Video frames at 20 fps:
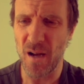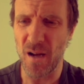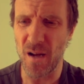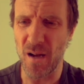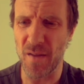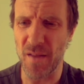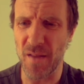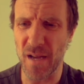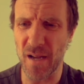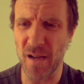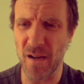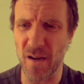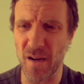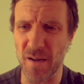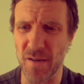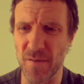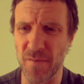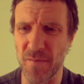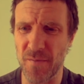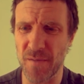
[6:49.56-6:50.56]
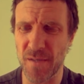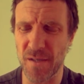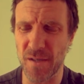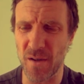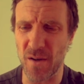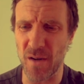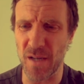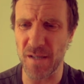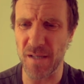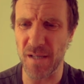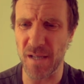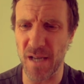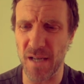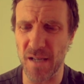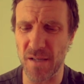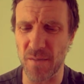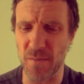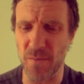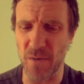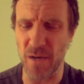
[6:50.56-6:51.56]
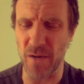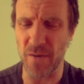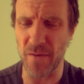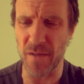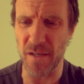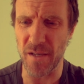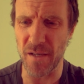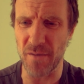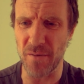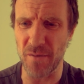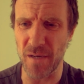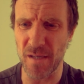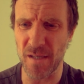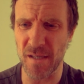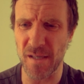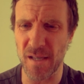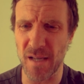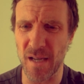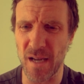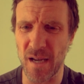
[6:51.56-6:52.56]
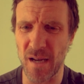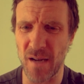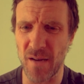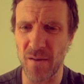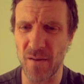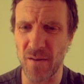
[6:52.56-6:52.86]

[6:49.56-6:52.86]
They're kind of starting to get somewhere in the US now.